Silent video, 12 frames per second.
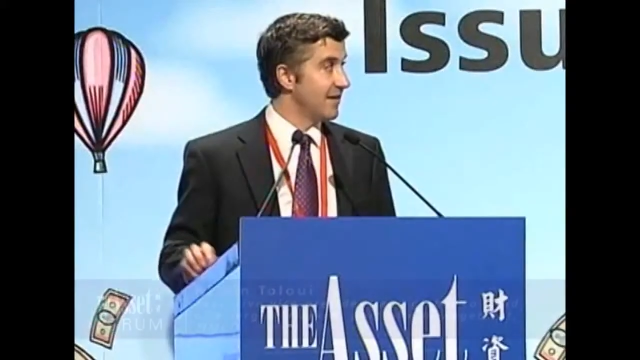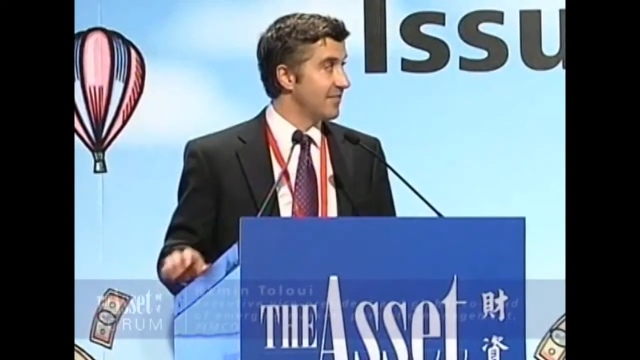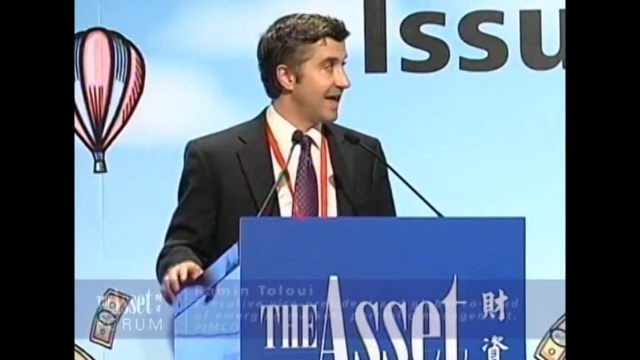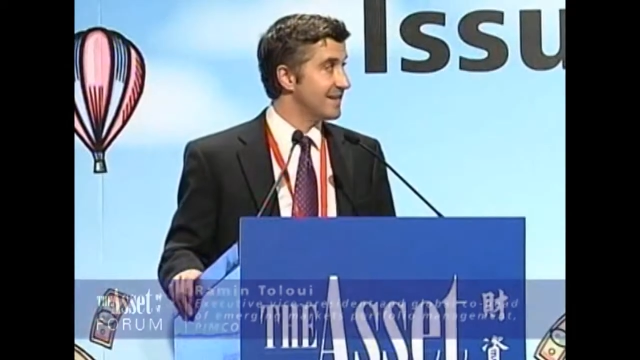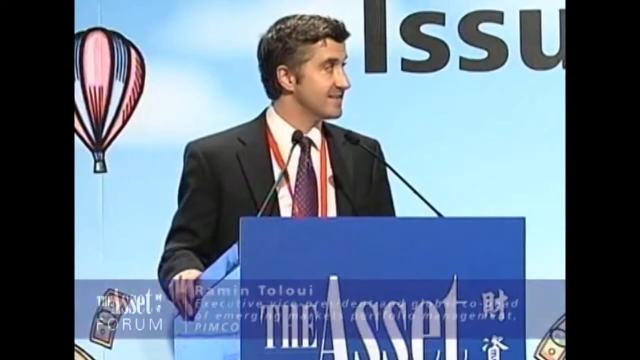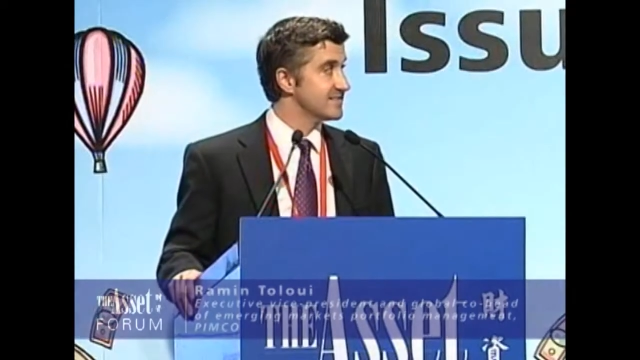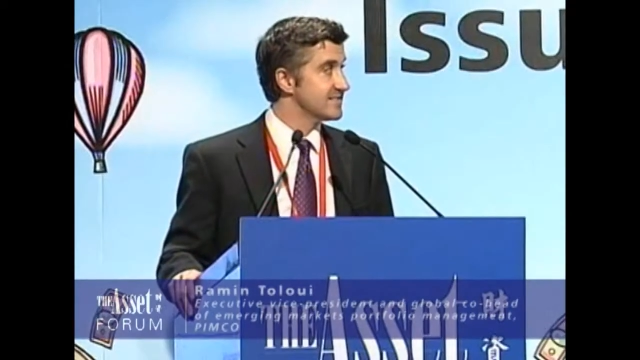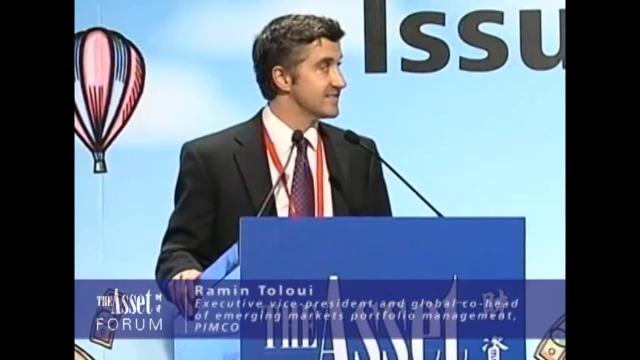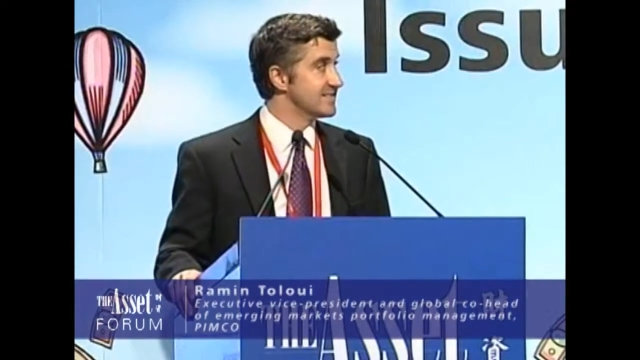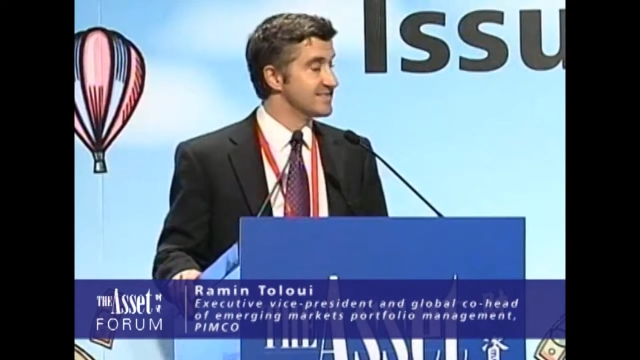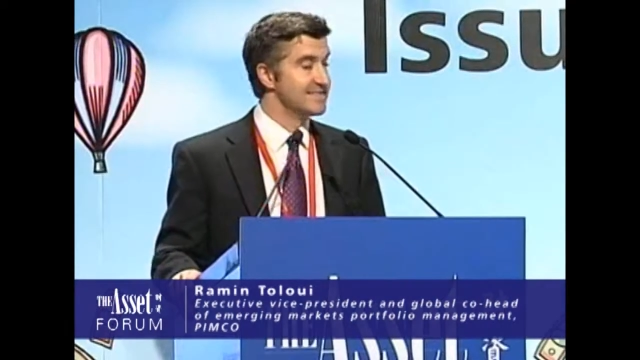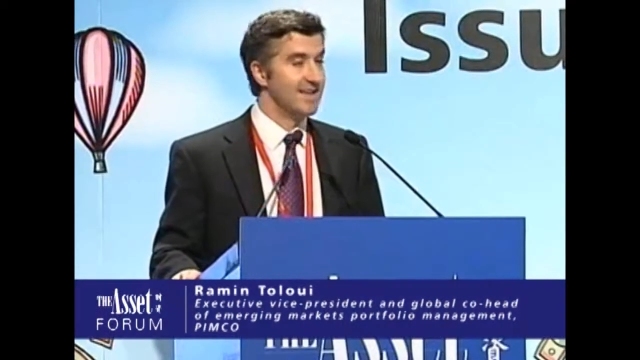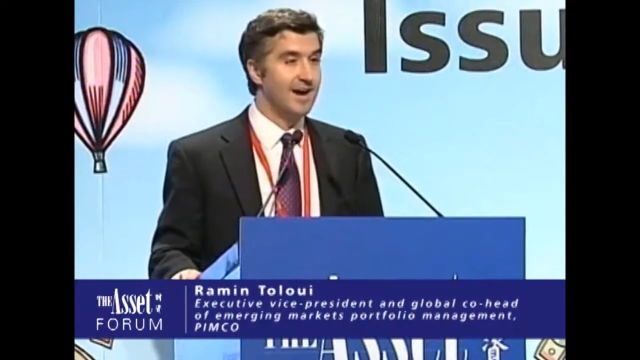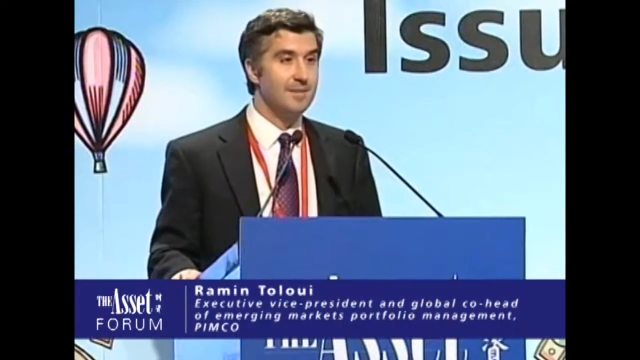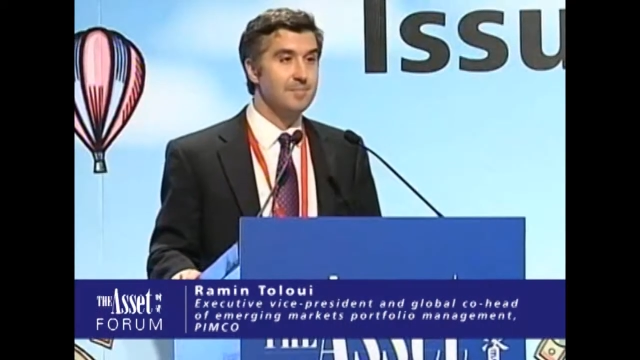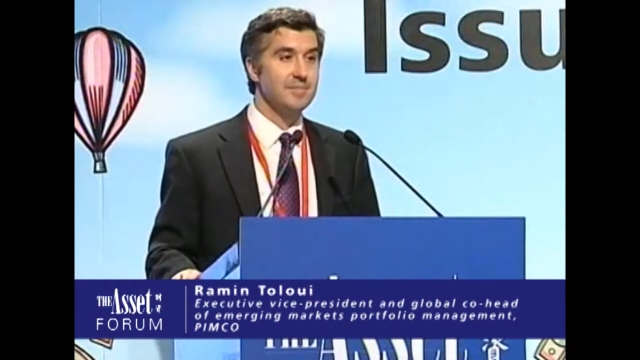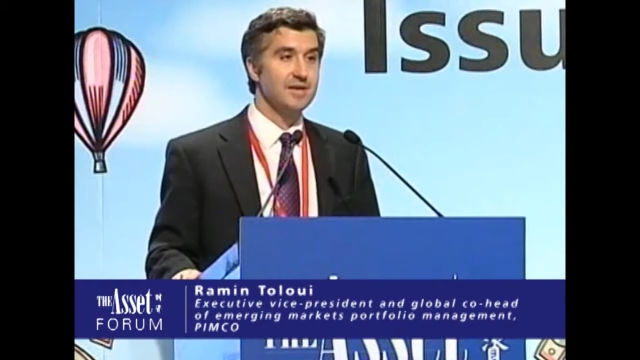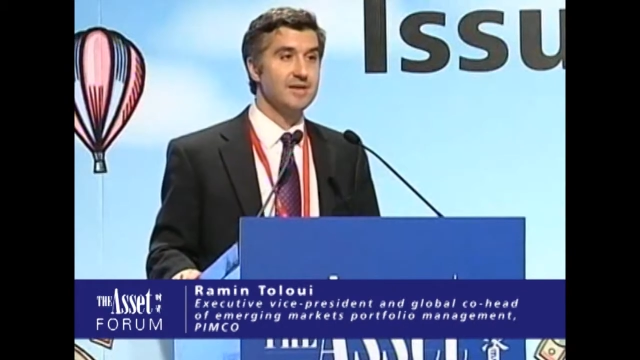that is, does
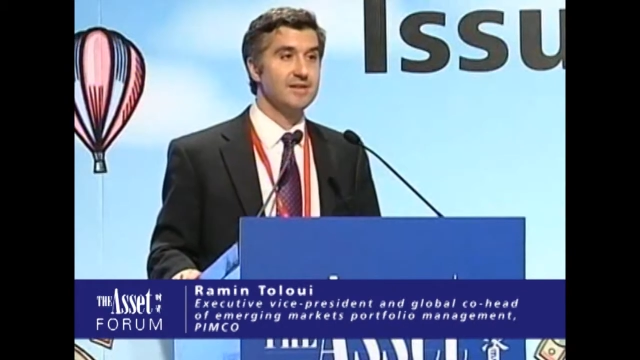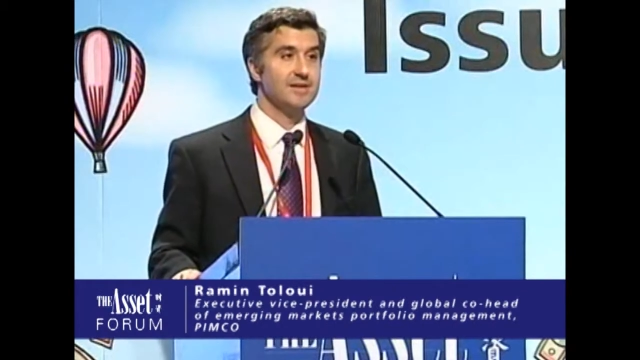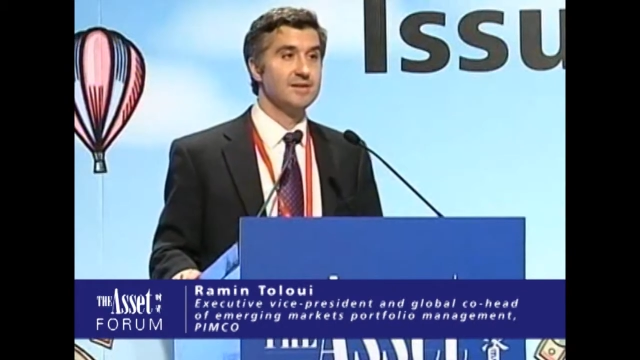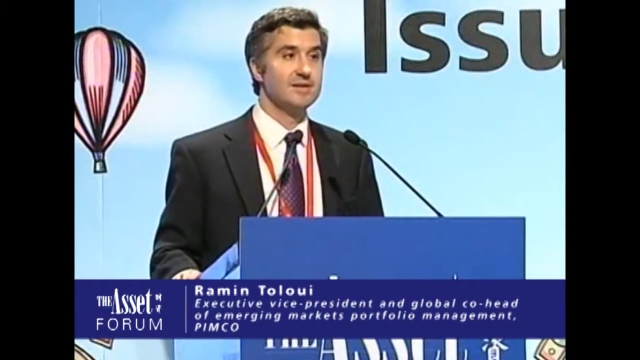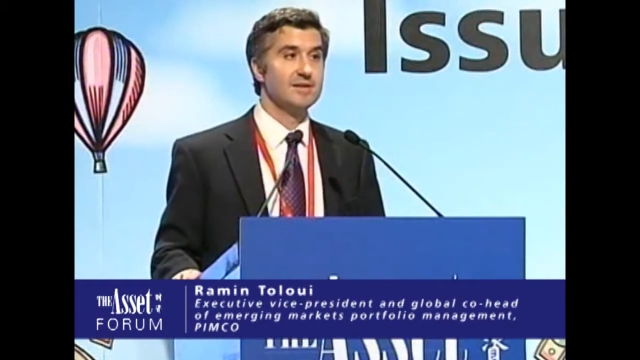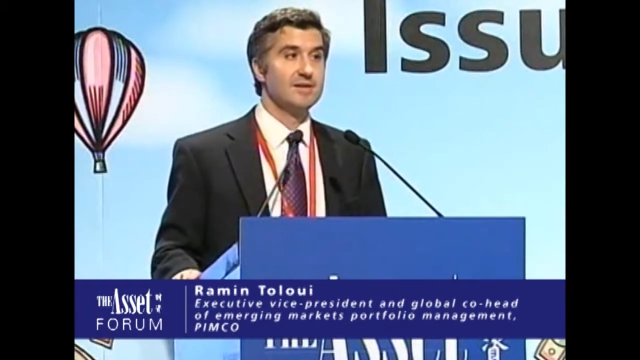not mean